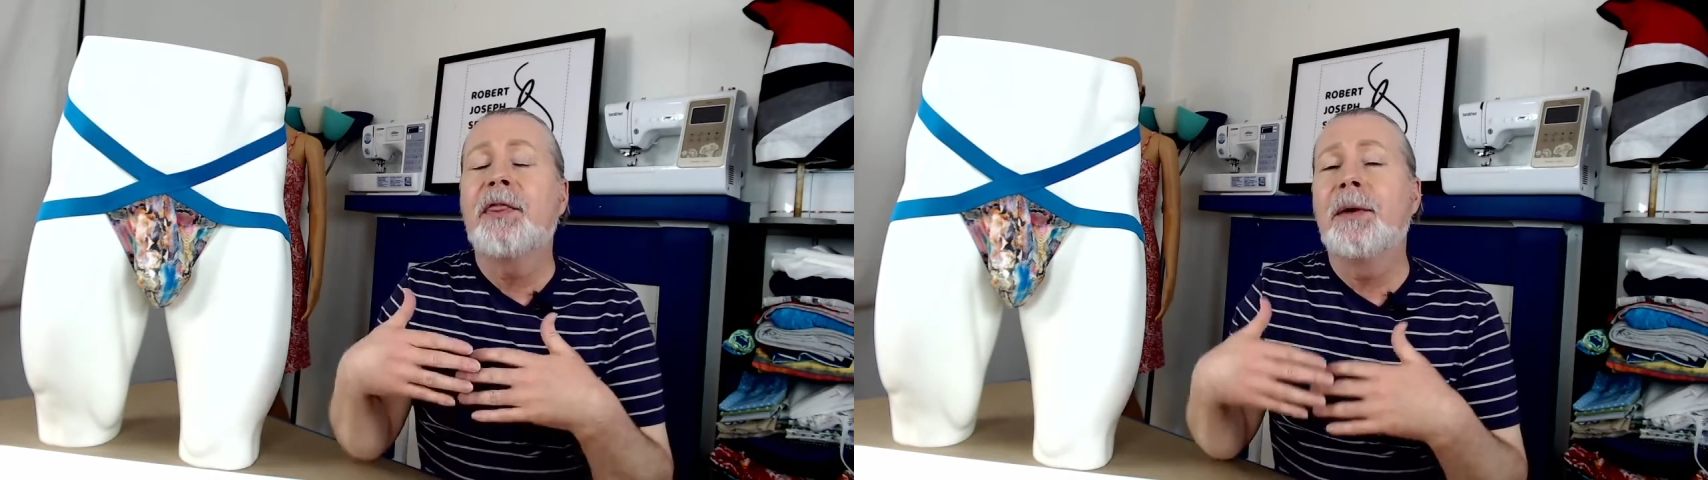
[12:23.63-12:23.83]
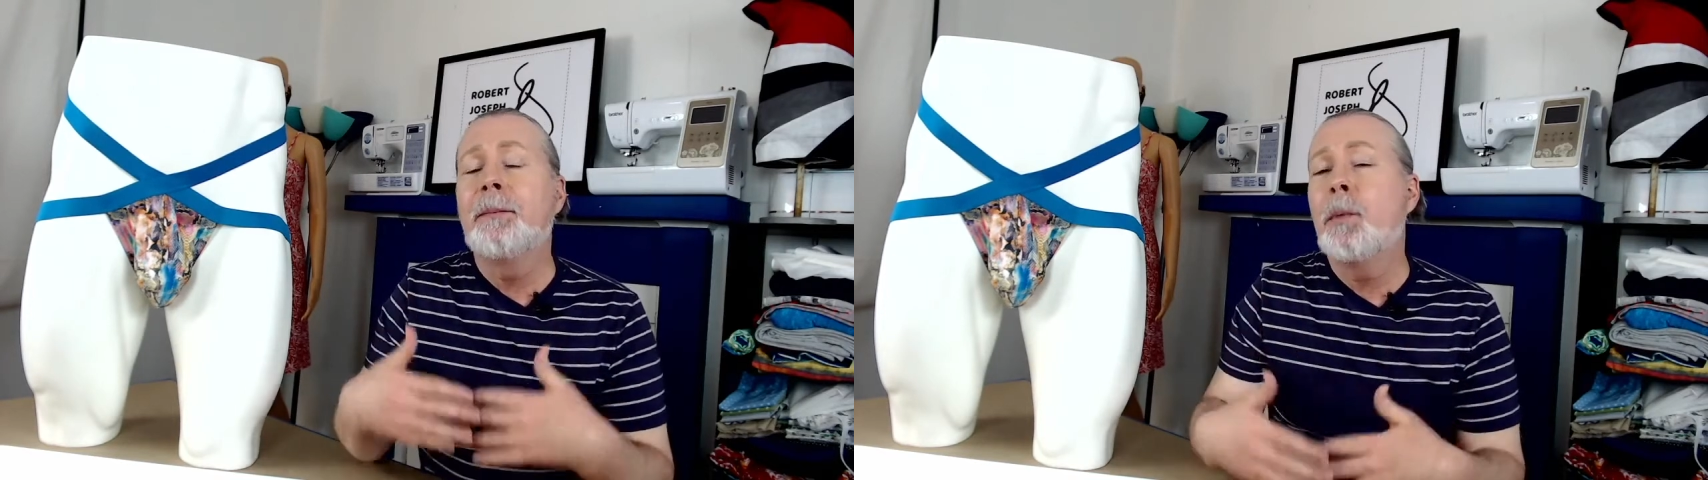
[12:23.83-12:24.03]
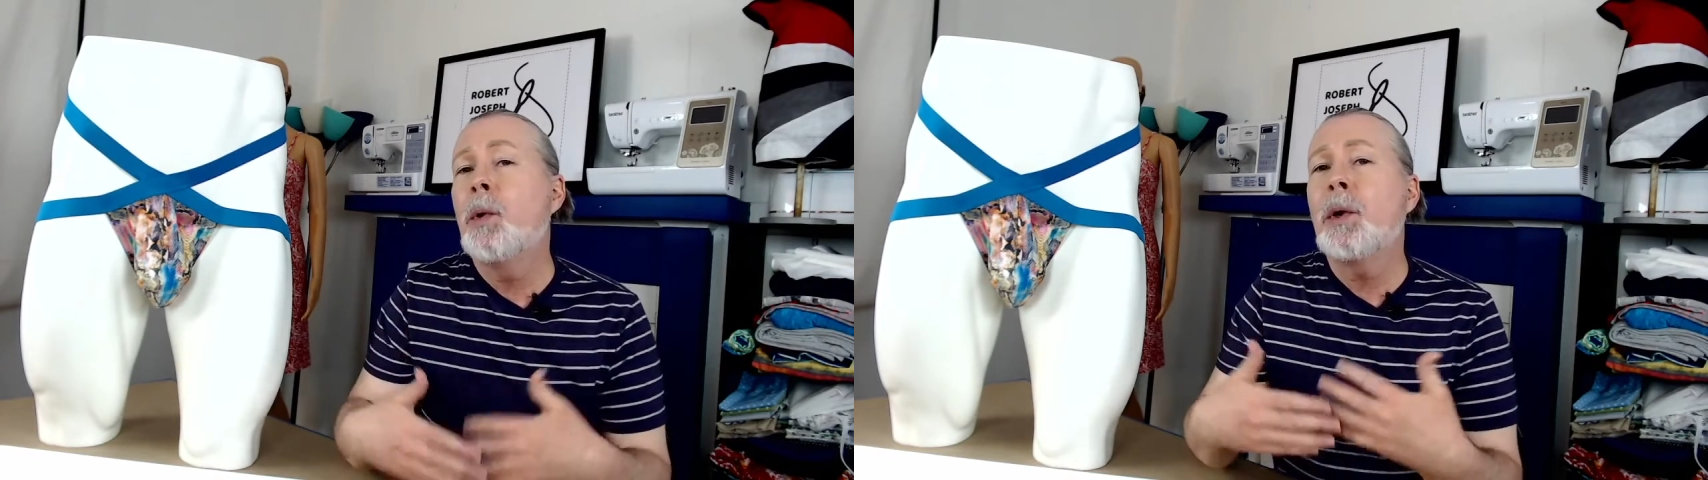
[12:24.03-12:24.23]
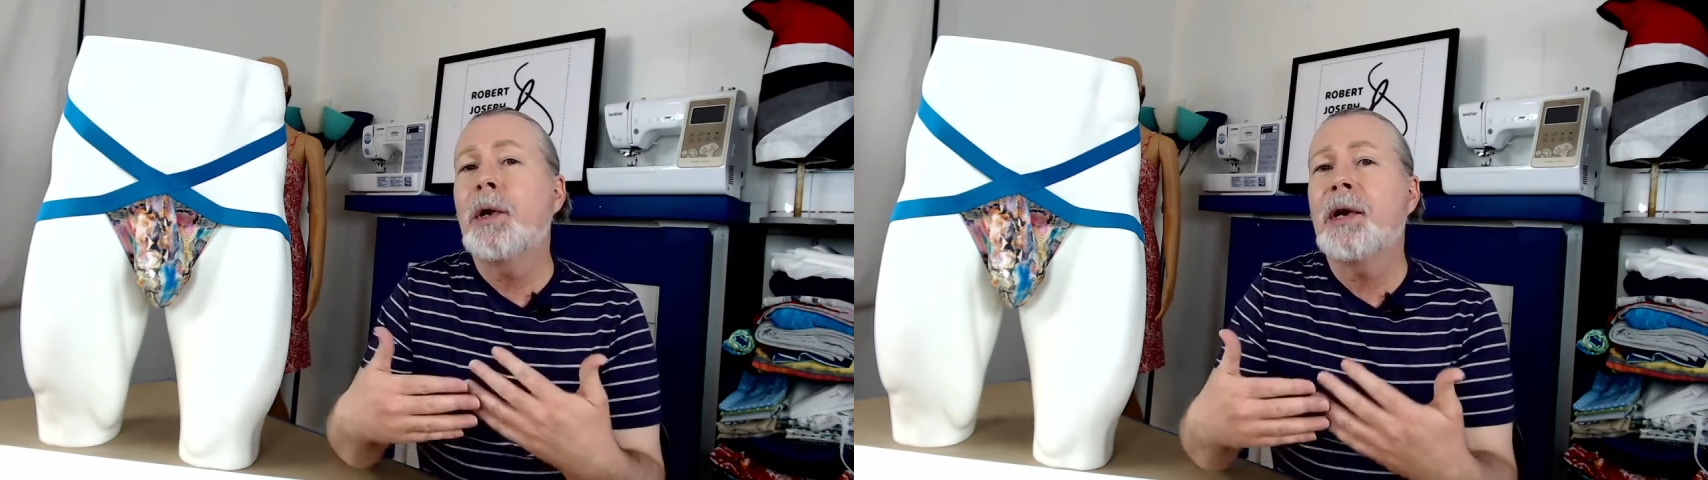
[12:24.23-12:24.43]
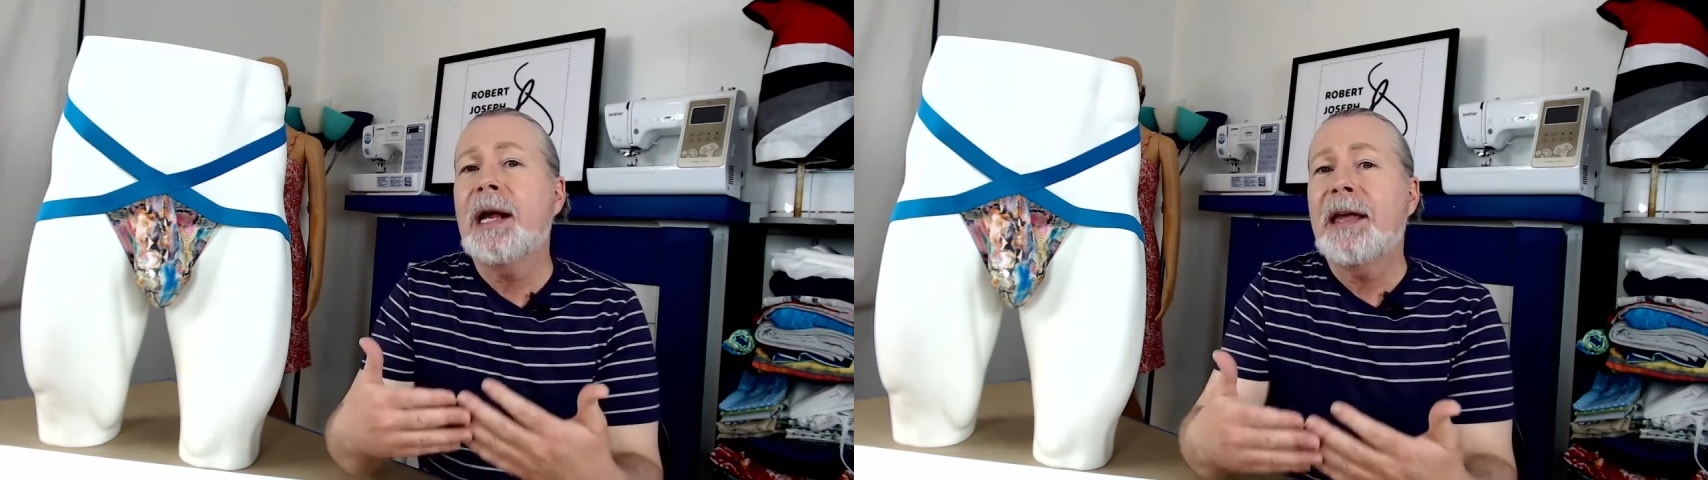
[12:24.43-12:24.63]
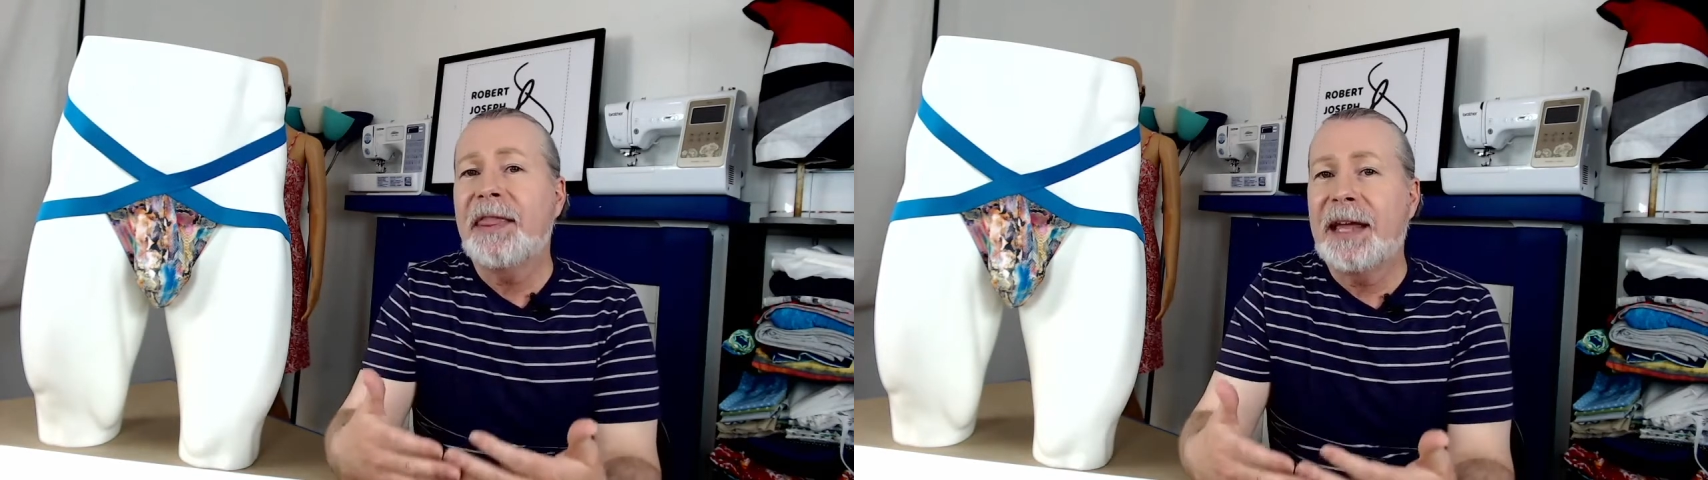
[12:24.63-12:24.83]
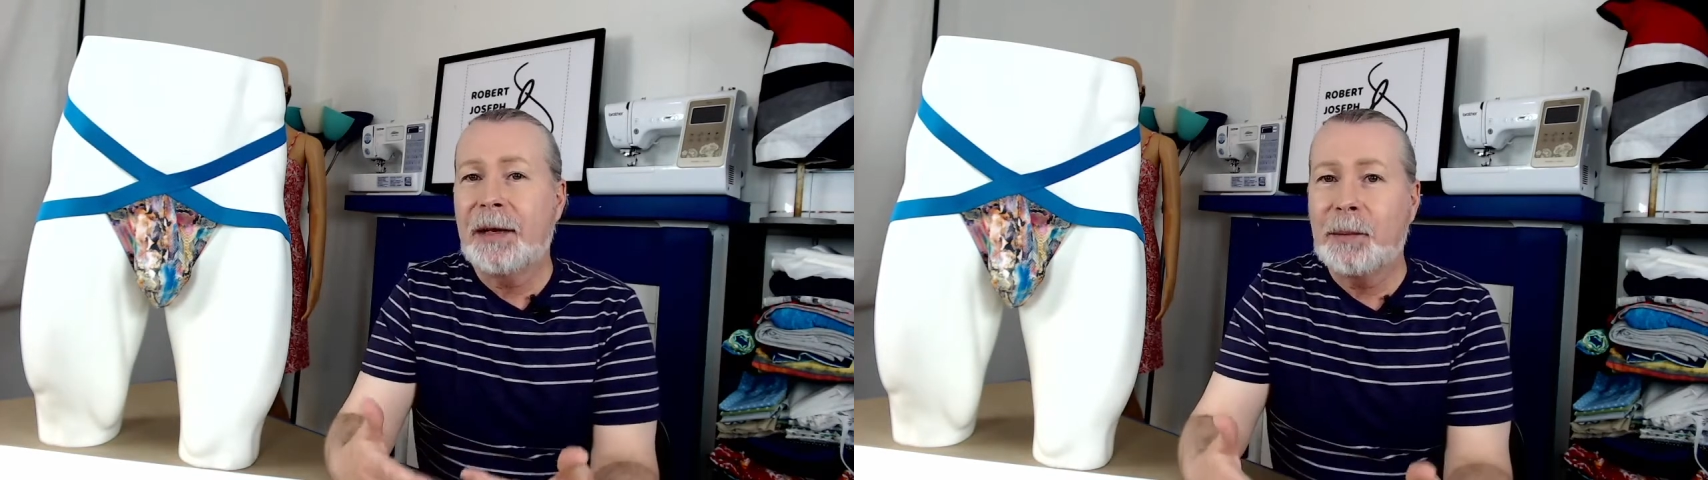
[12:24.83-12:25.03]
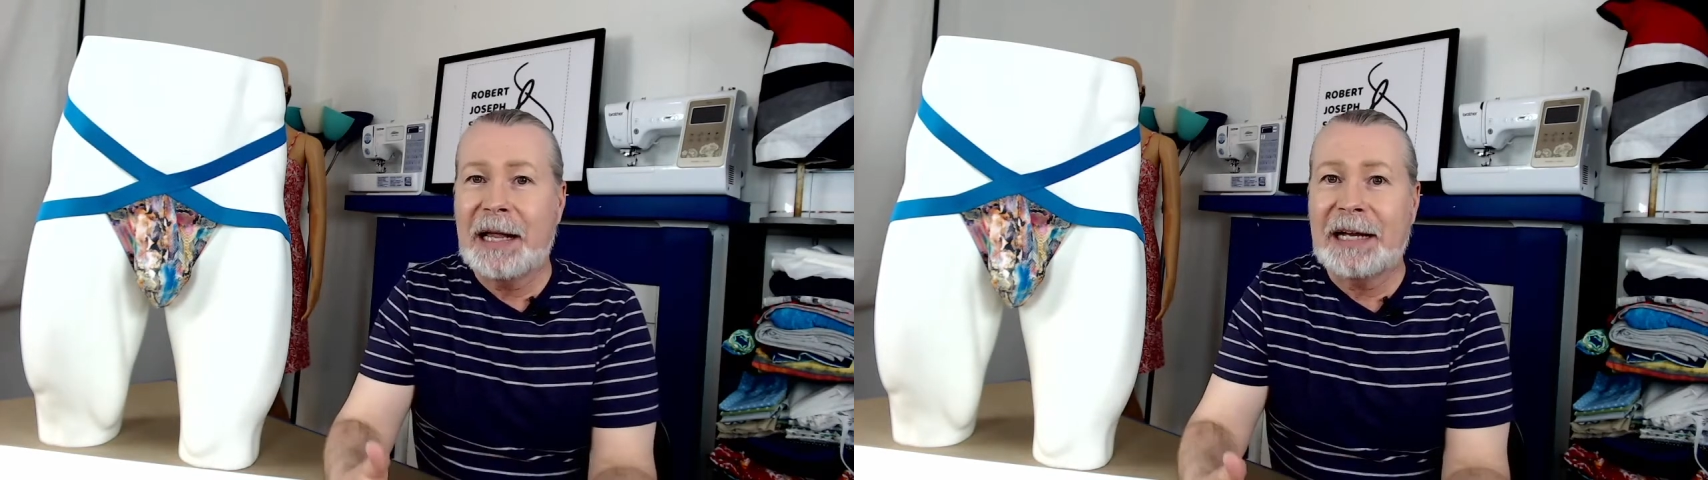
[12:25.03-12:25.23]
the more that
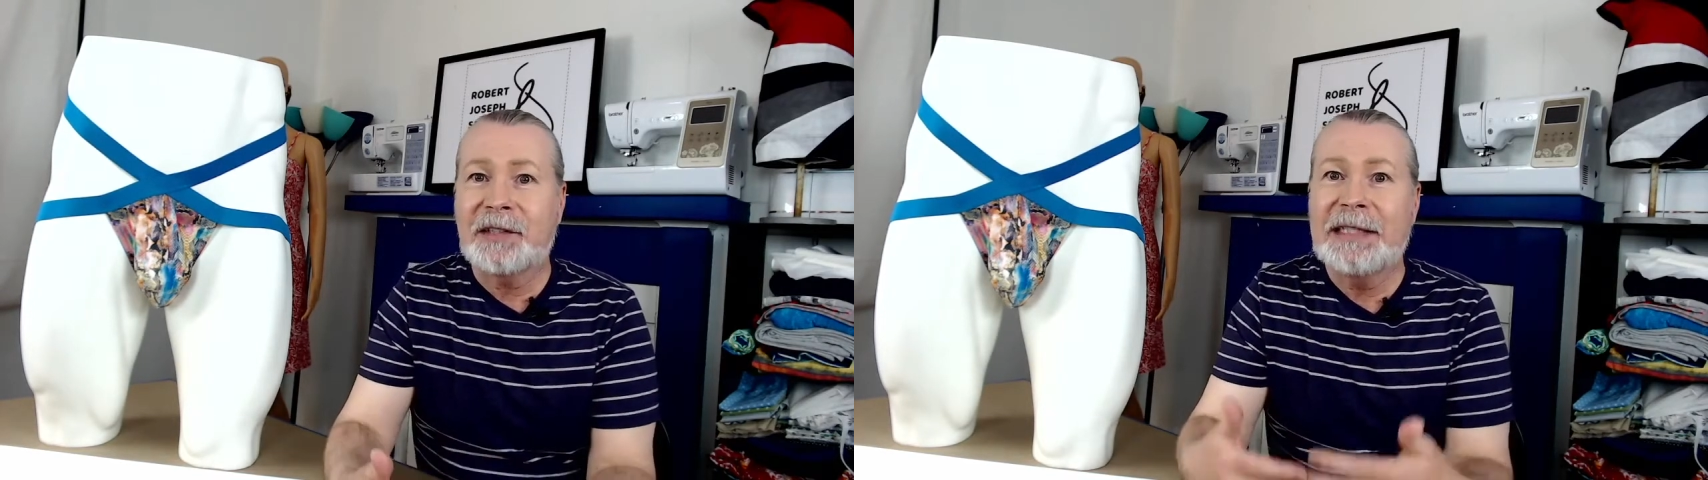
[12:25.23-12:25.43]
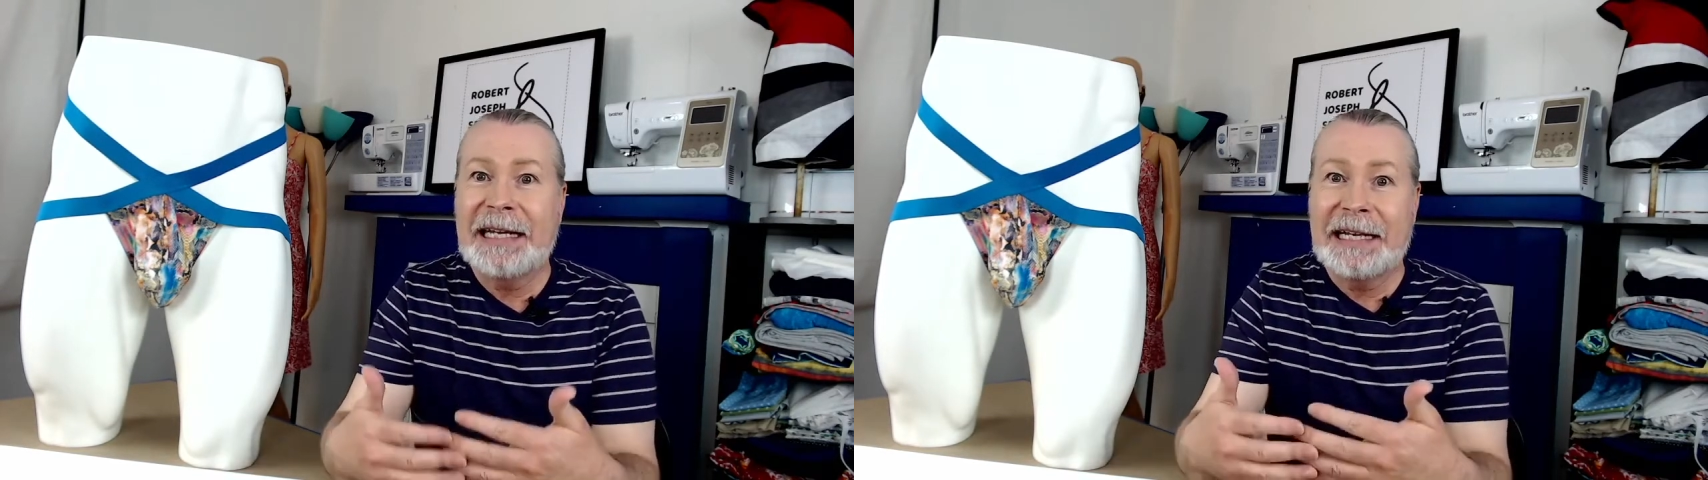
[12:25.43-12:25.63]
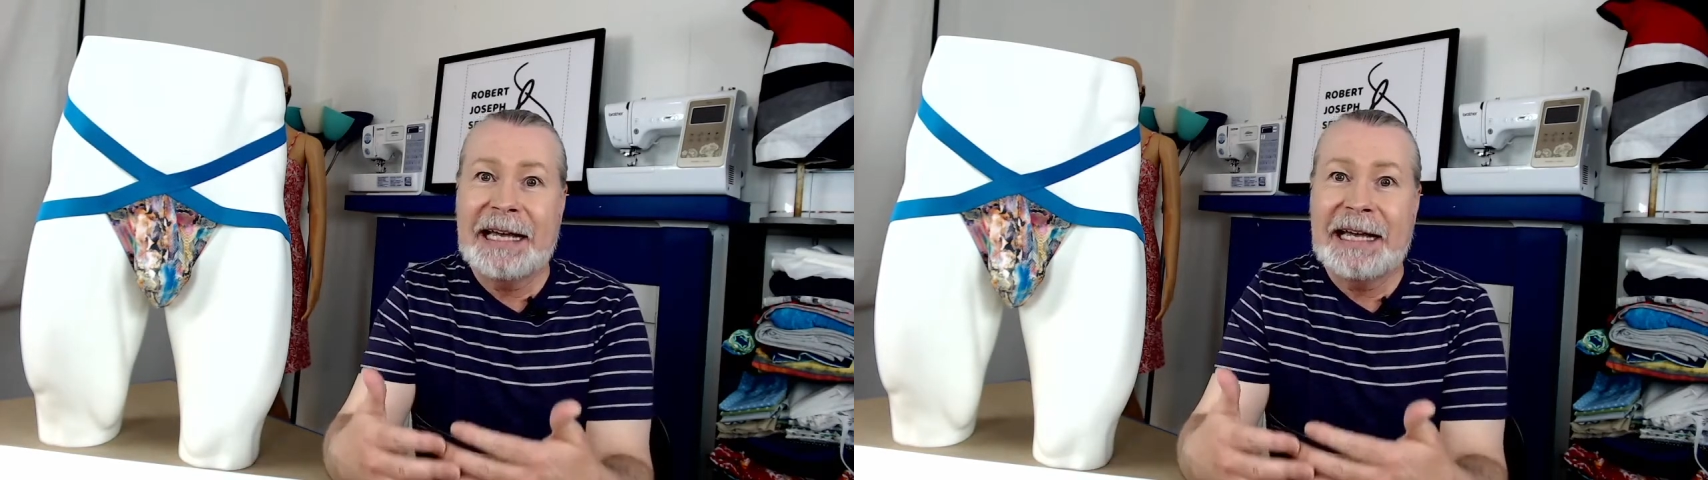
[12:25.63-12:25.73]
it will actually